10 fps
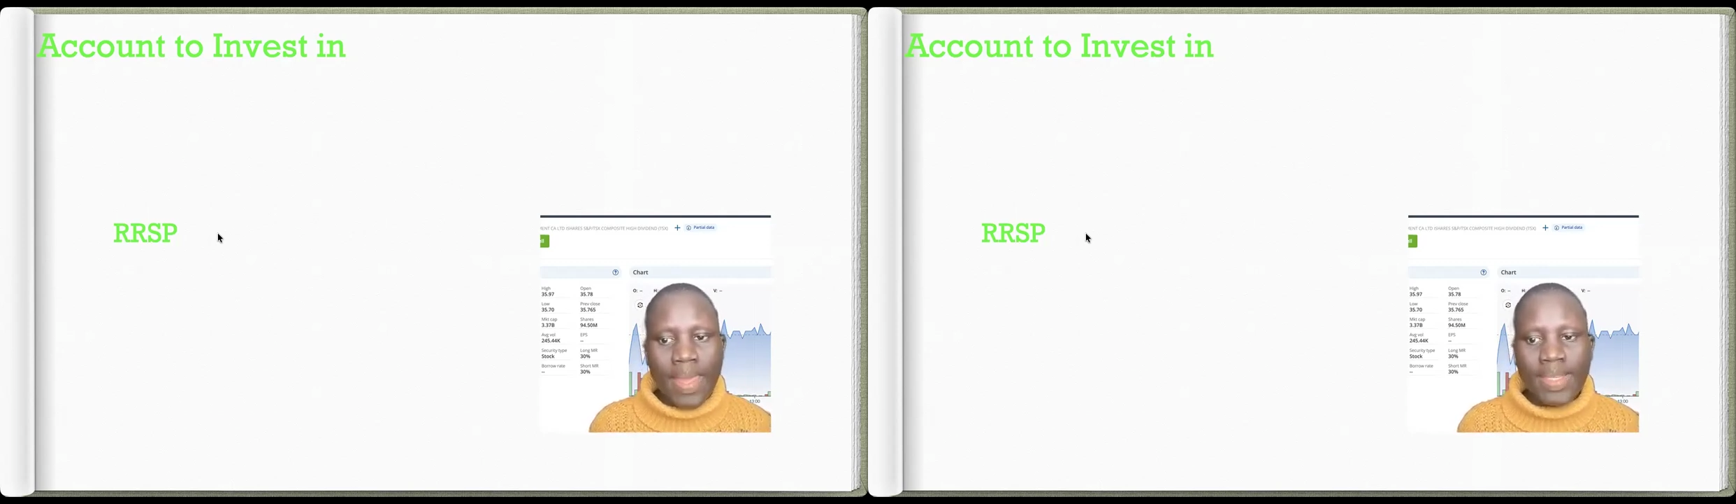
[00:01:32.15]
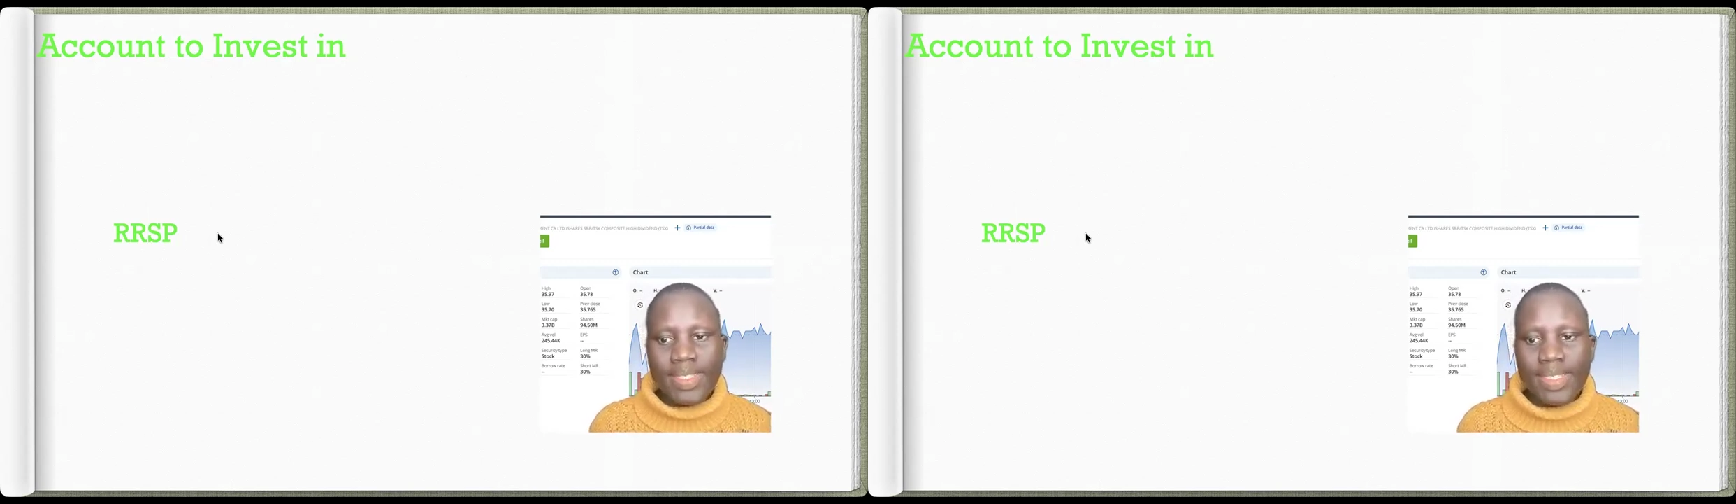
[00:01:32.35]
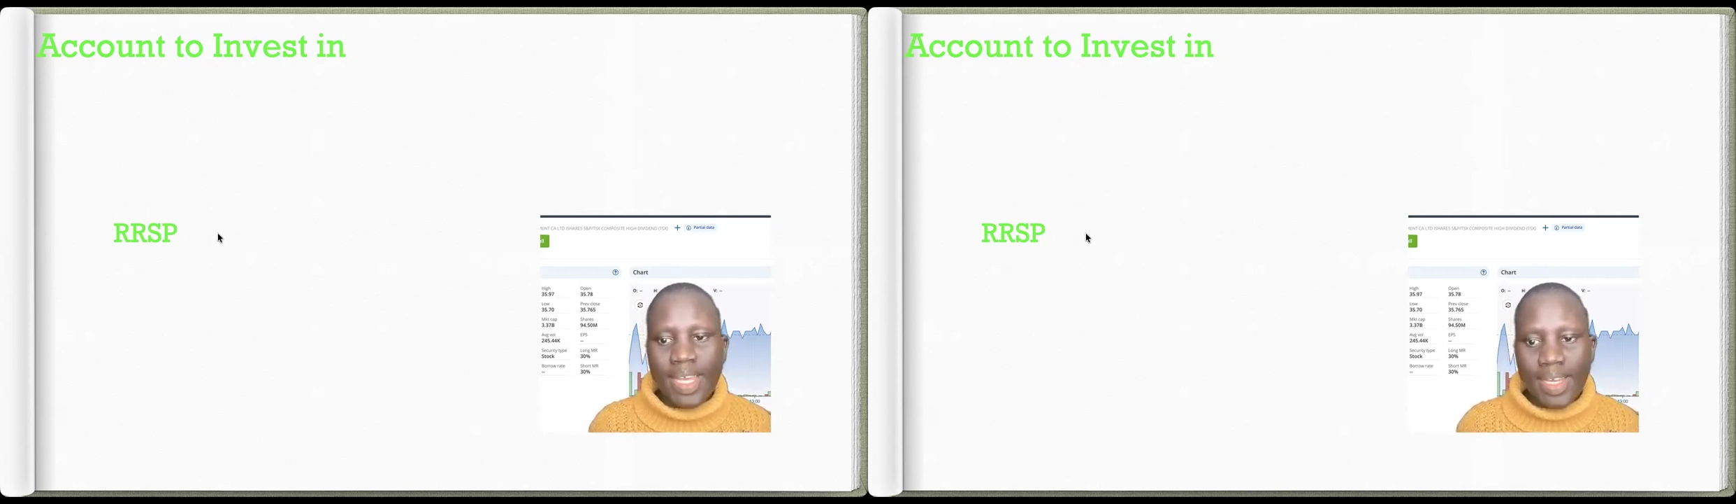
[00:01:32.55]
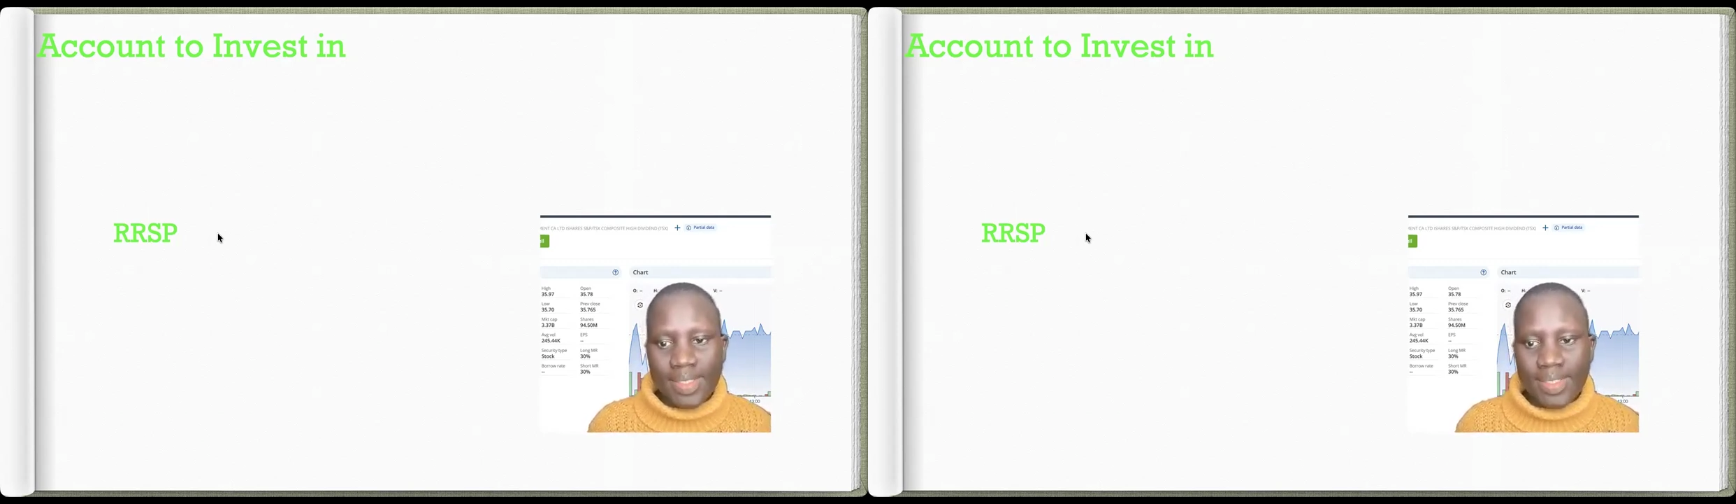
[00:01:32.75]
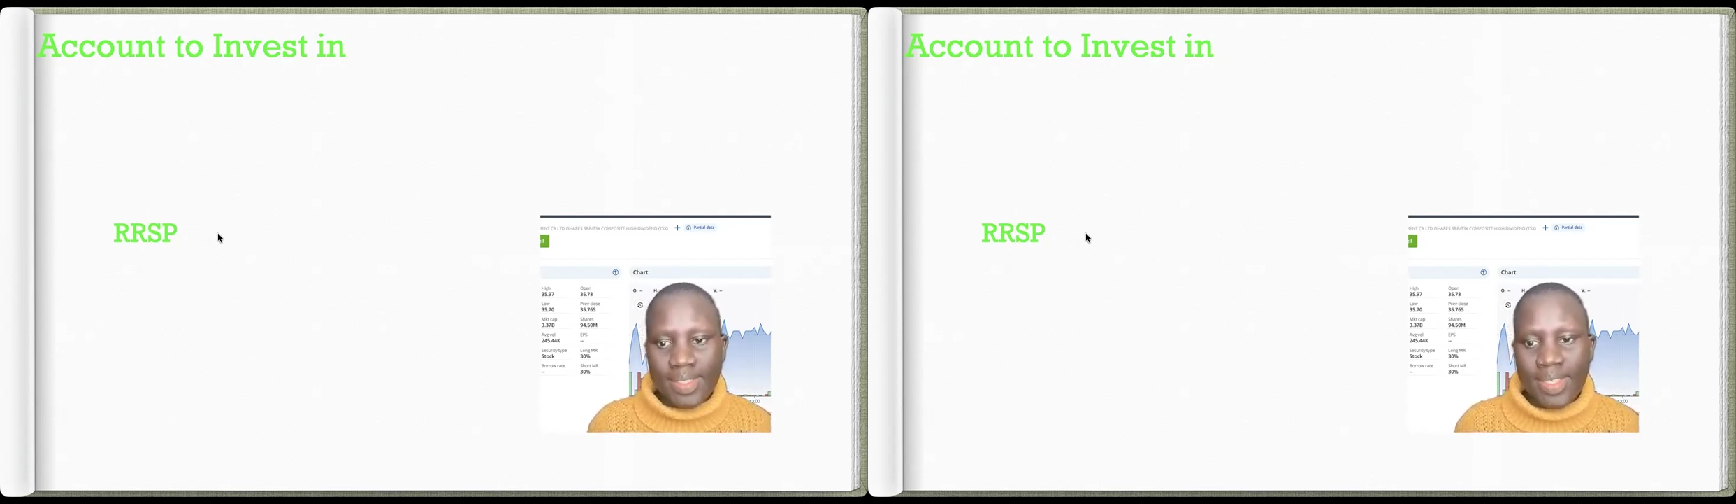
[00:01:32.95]

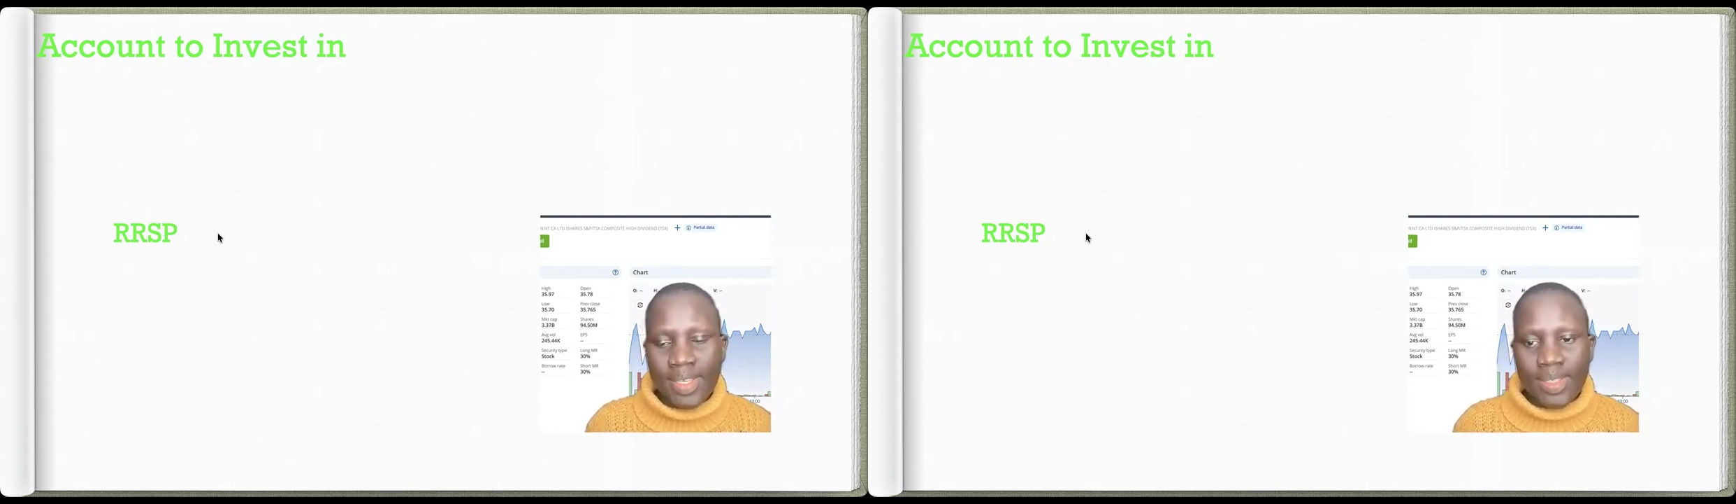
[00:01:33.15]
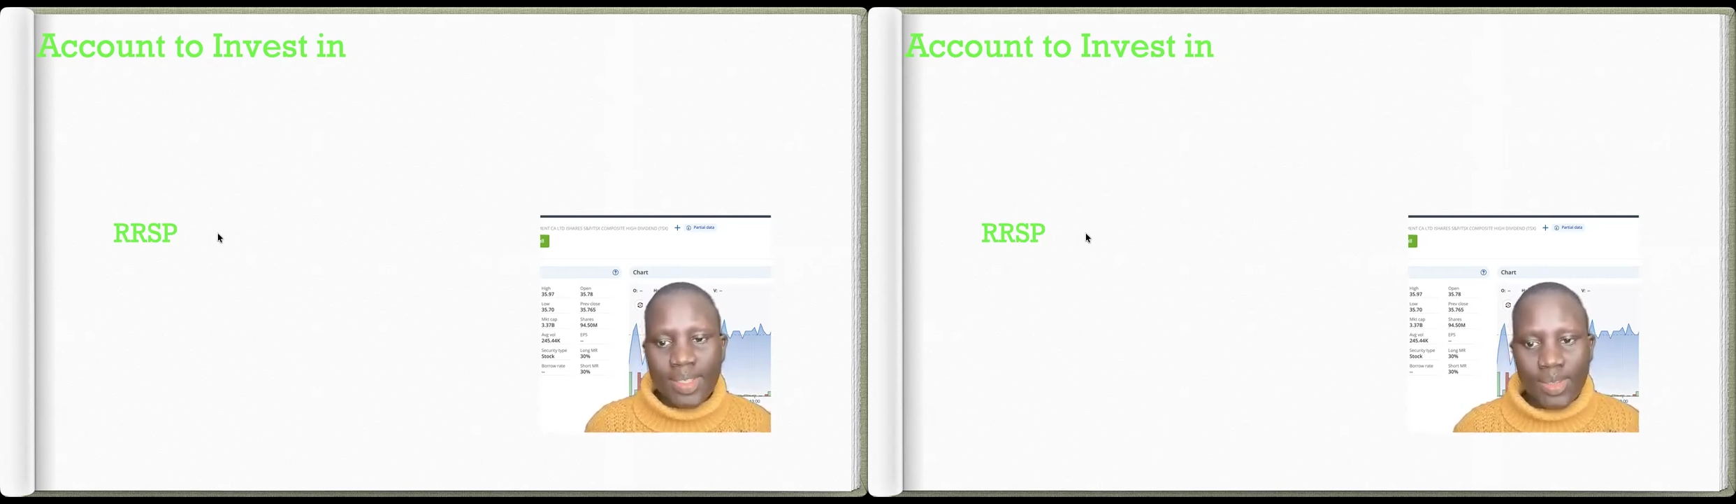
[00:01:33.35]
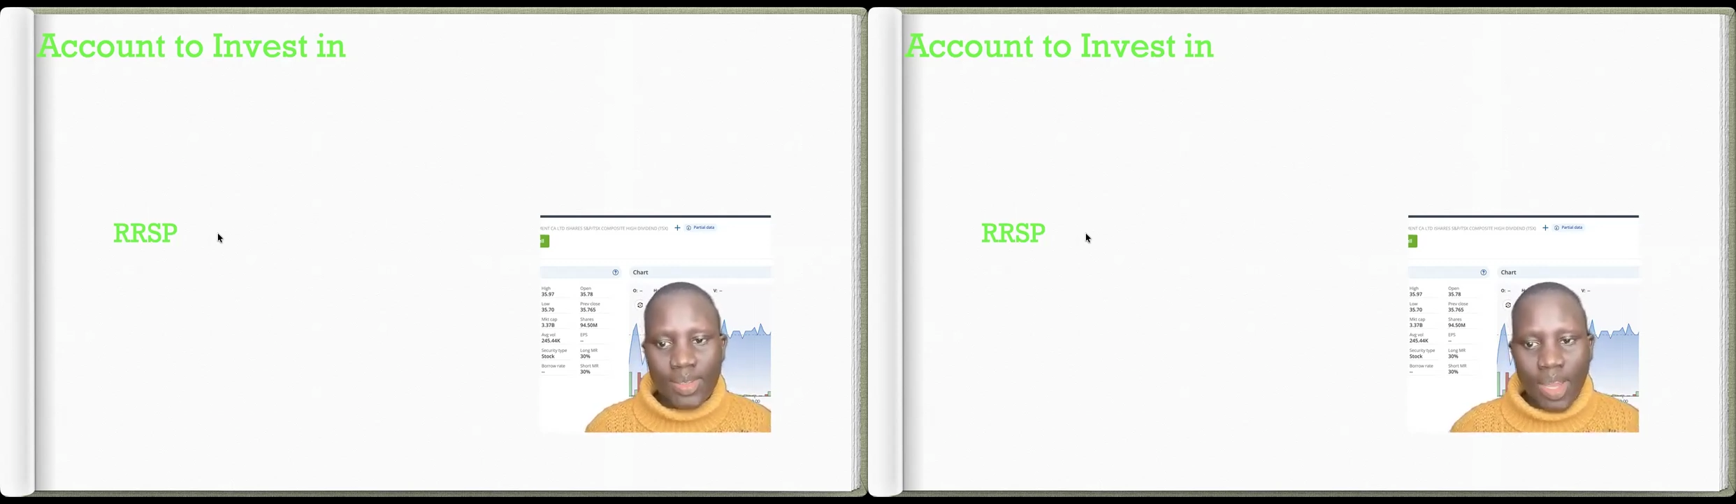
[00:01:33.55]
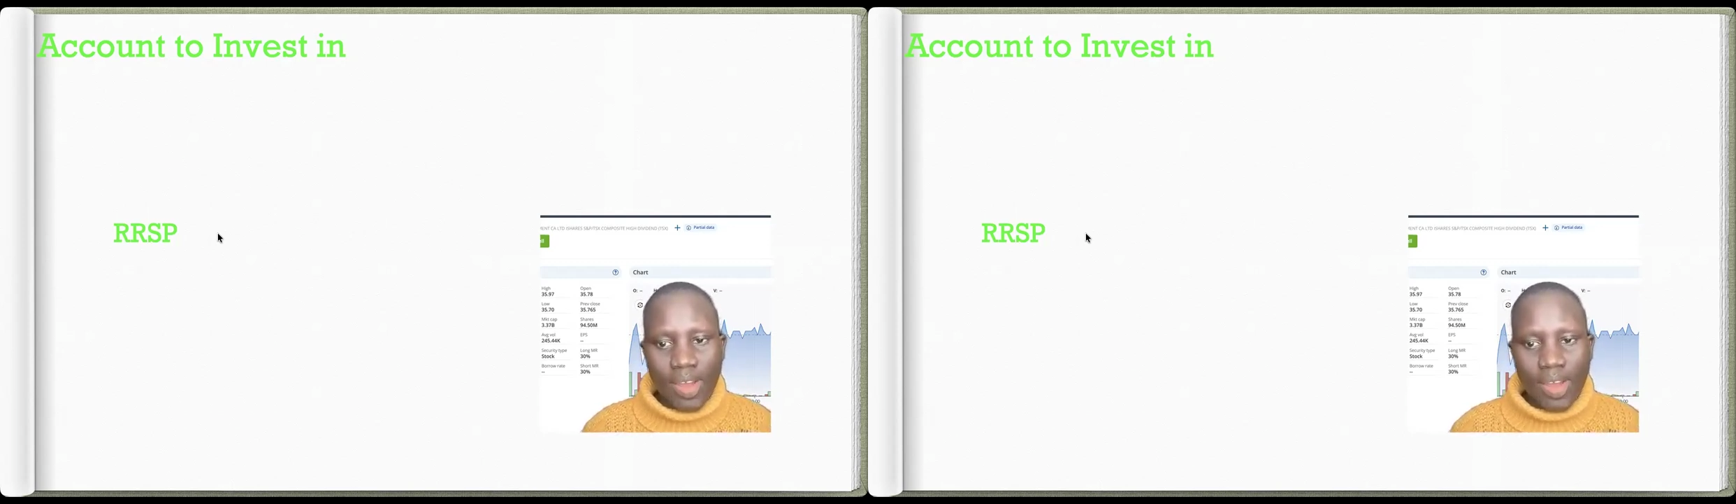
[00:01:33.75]
tax that you have